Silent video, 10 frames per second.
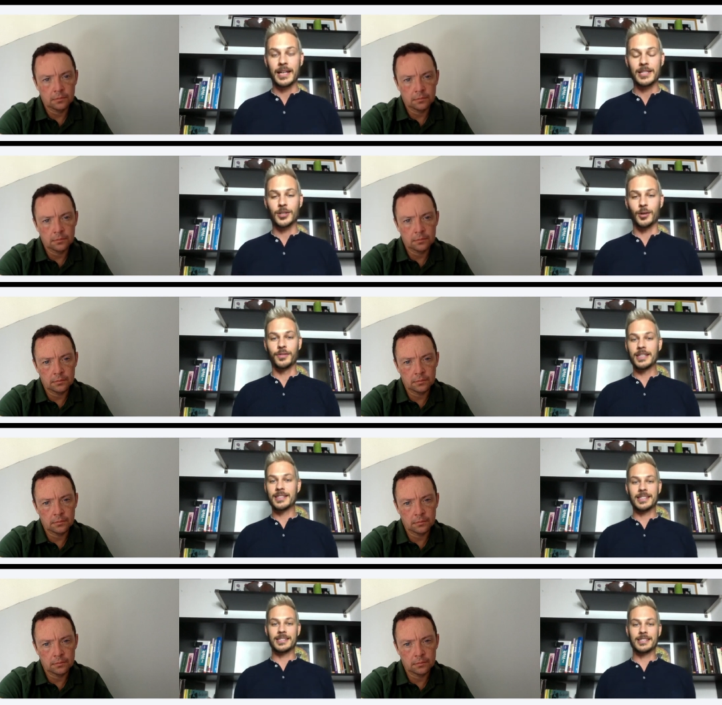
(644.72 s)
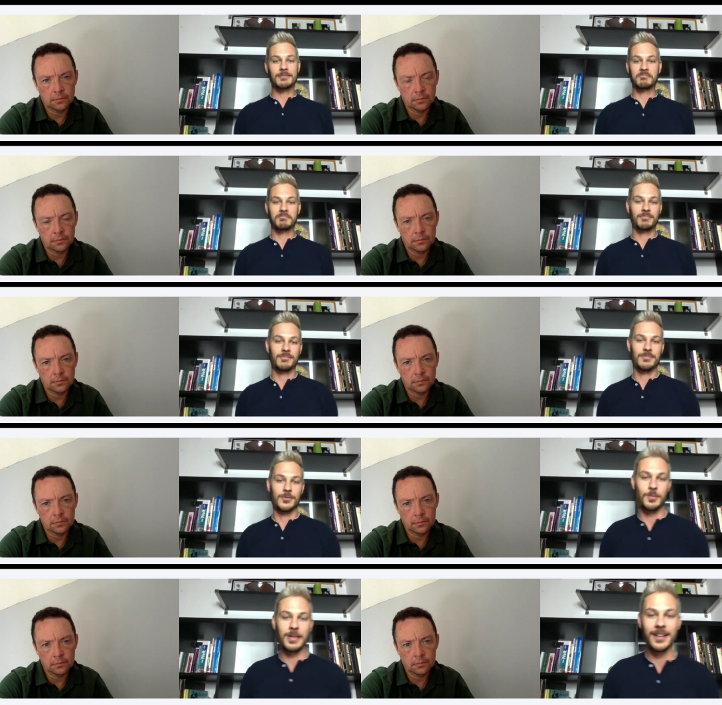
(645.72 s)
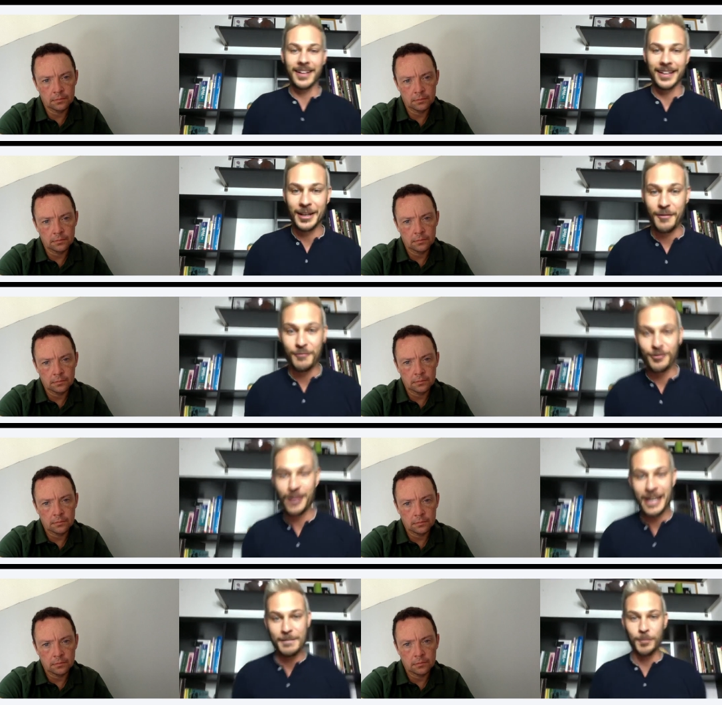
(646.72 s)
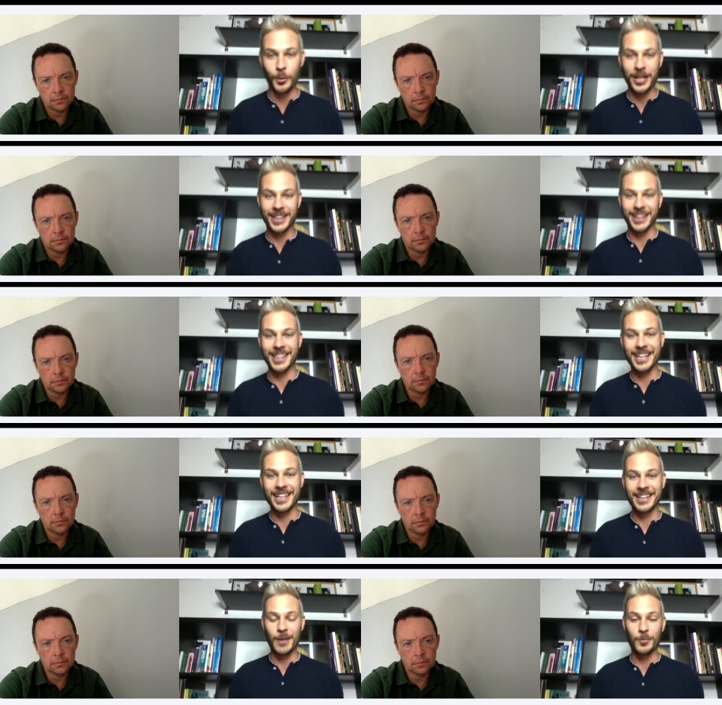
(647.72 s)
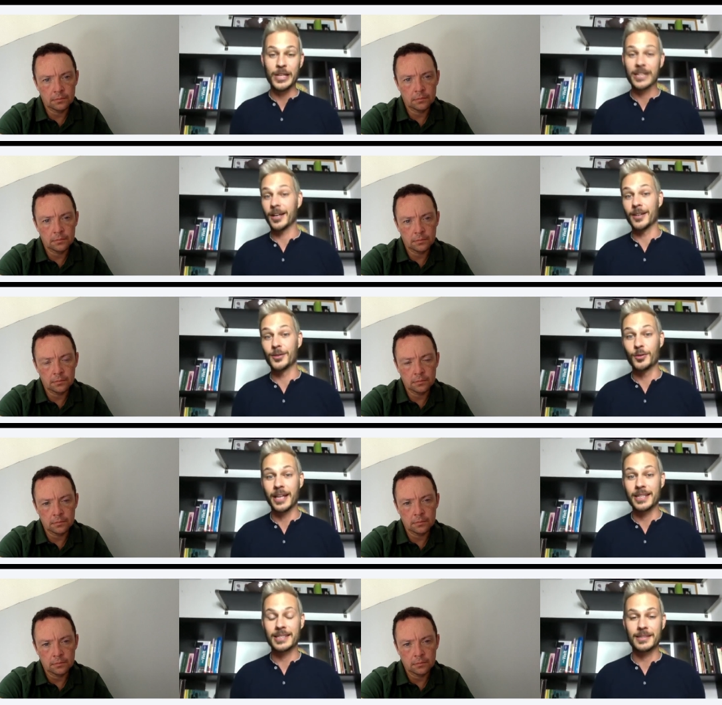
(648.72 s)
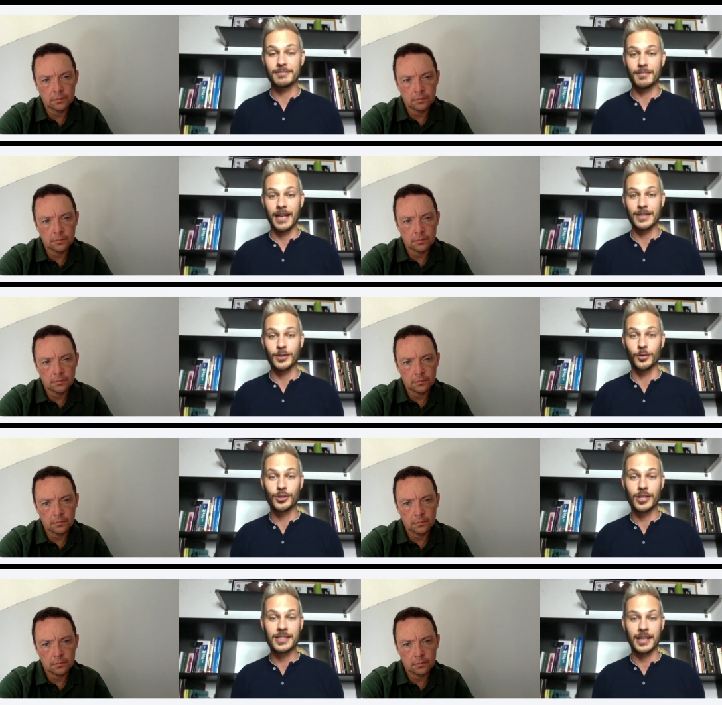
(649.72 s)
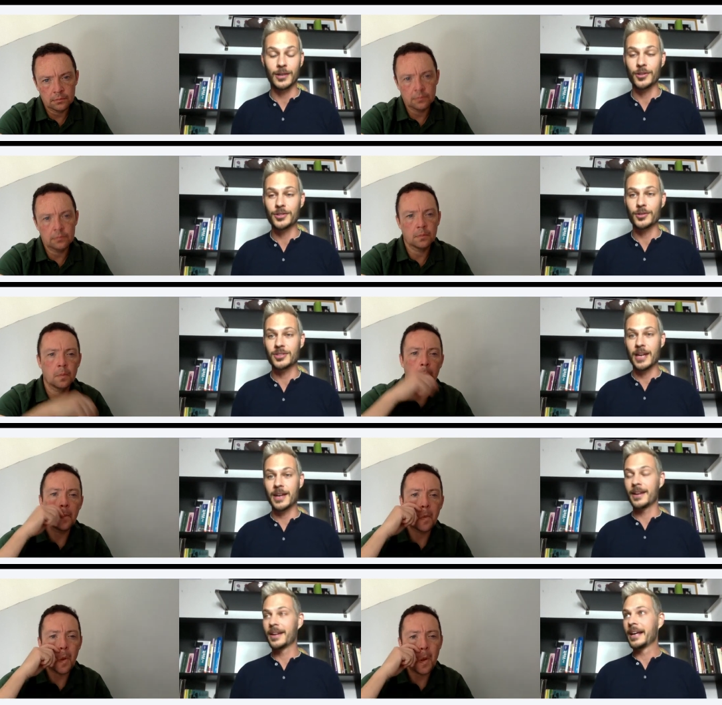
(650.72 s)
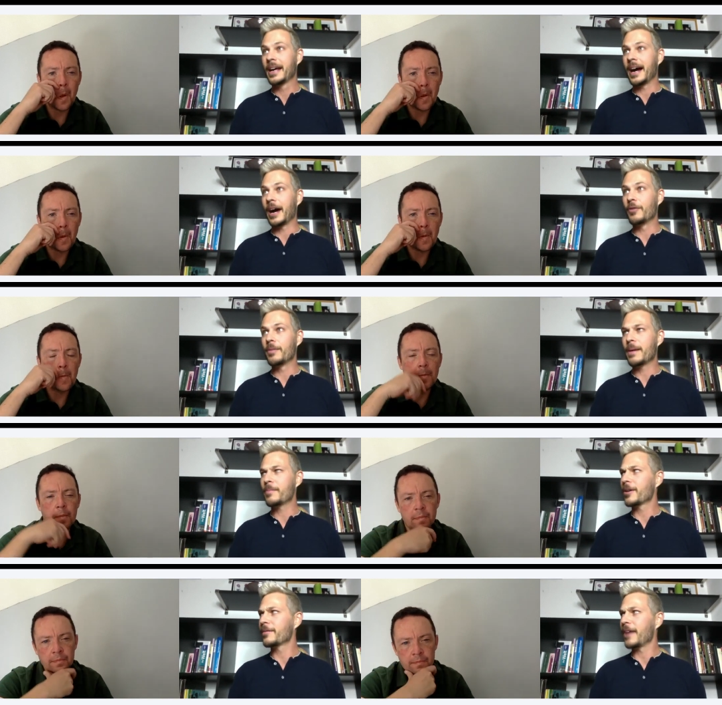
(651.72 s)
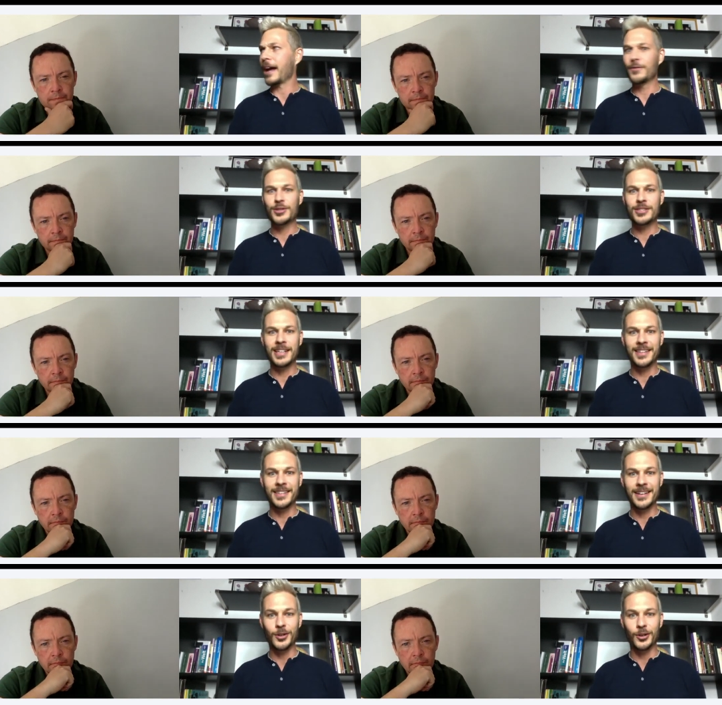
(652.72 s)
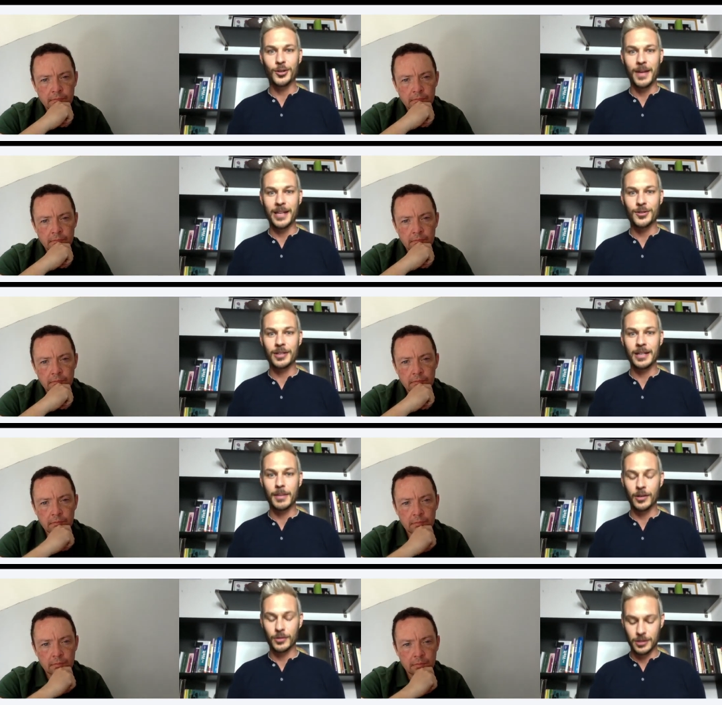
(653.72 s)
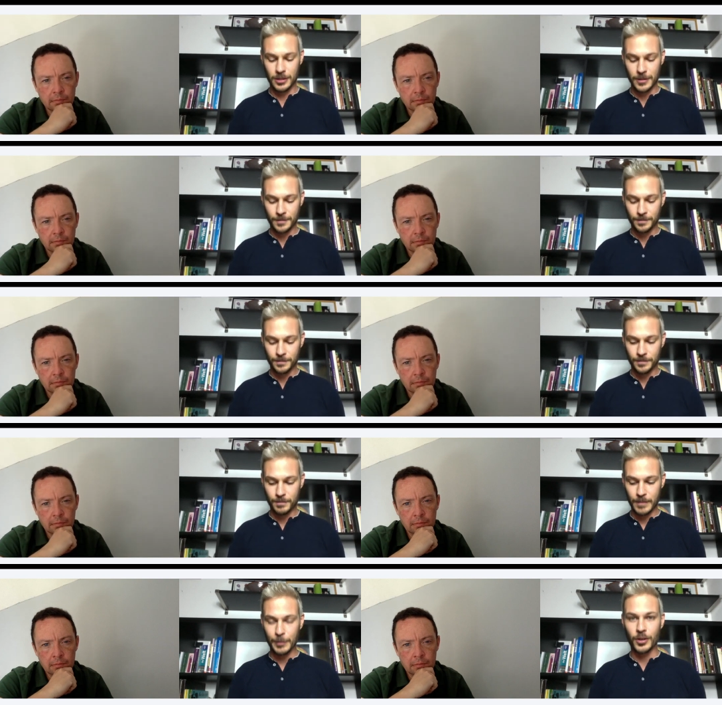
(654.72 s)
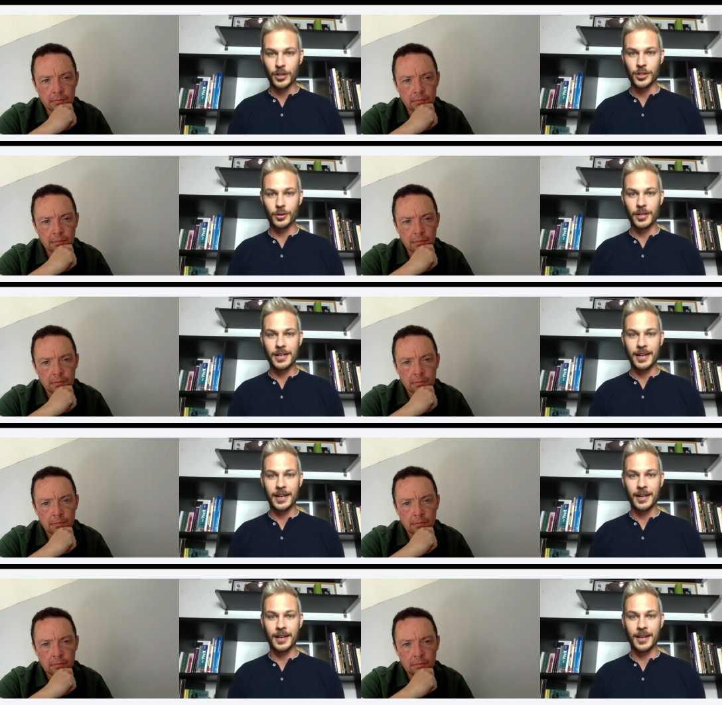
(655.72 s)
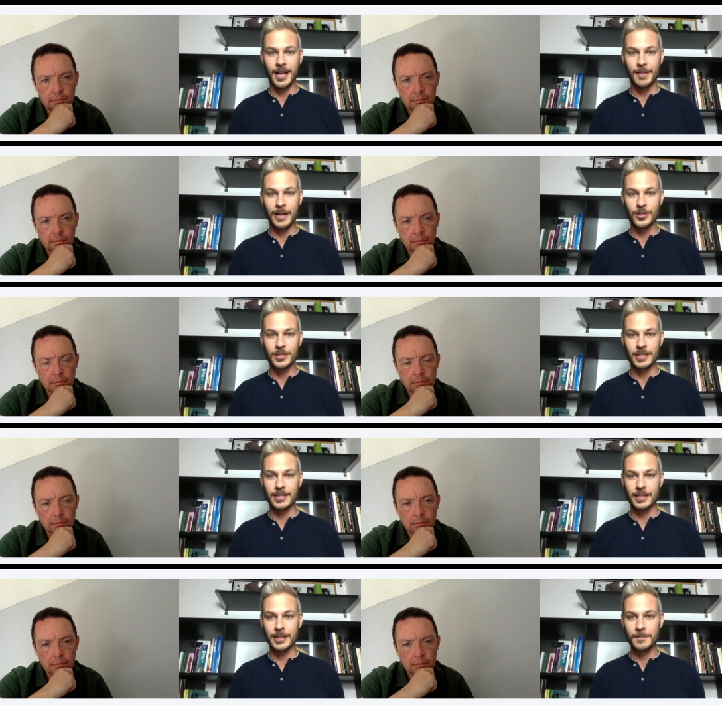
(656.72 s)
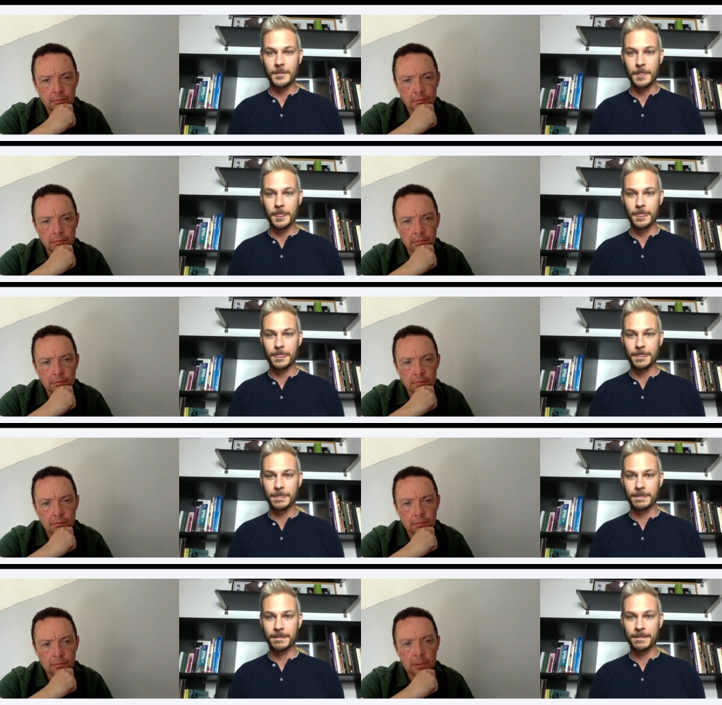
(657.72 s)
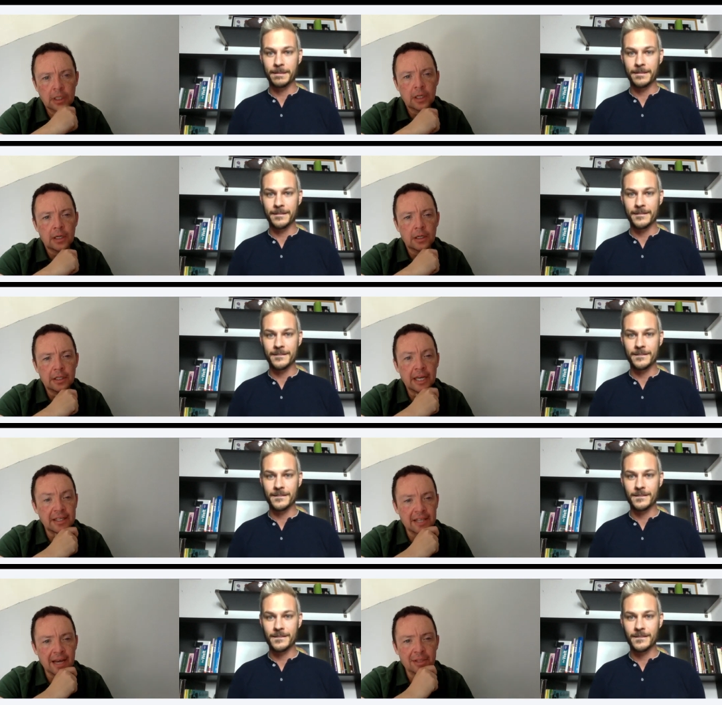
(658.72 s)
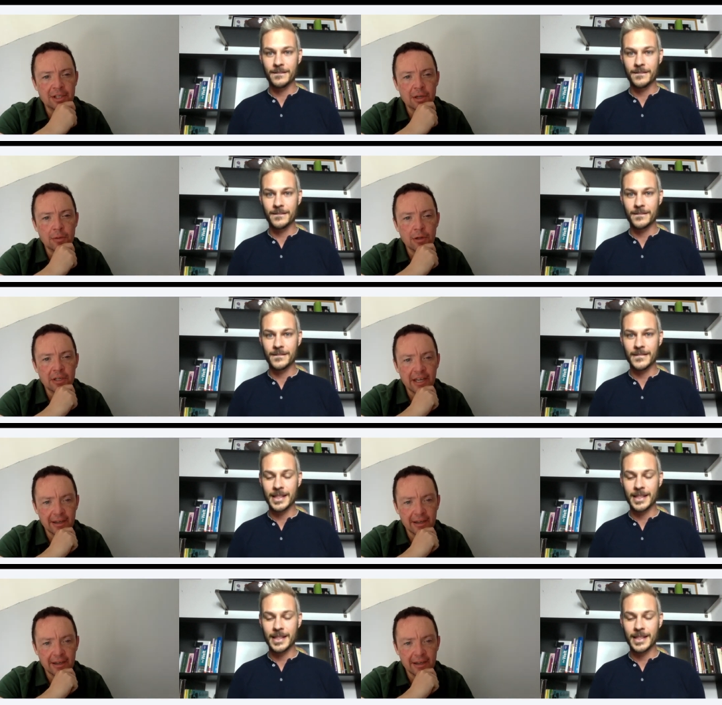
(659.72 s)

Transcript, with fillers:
Speaker 1: So this is to me like a really important thing that we can do as as coaches and also say i remember have you seen the documentary about pep guardiola and and manchester city
Speaker 2: yes the amazon one yeah